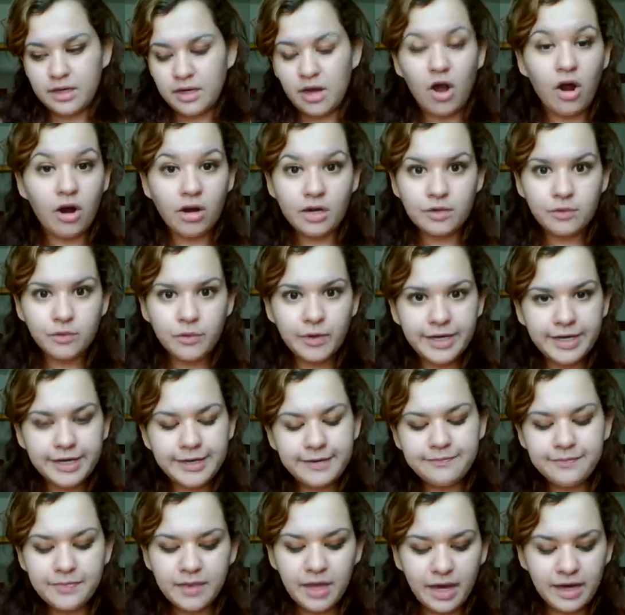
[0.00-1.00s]
hard
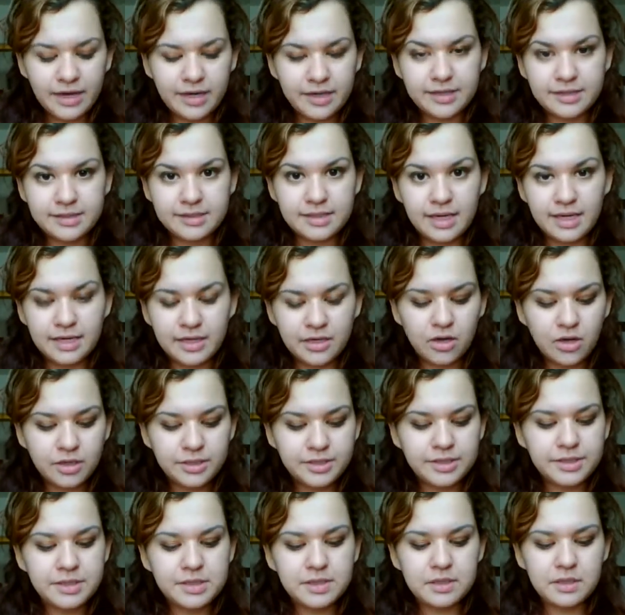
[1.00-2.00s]
way as I
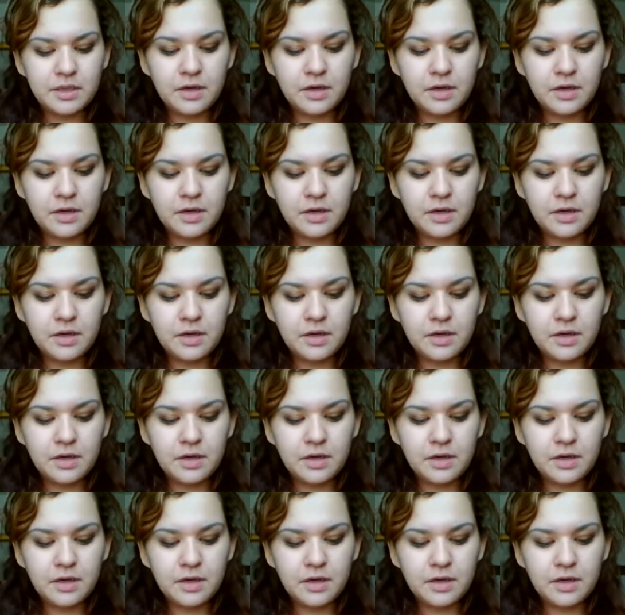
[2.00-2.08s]
call it.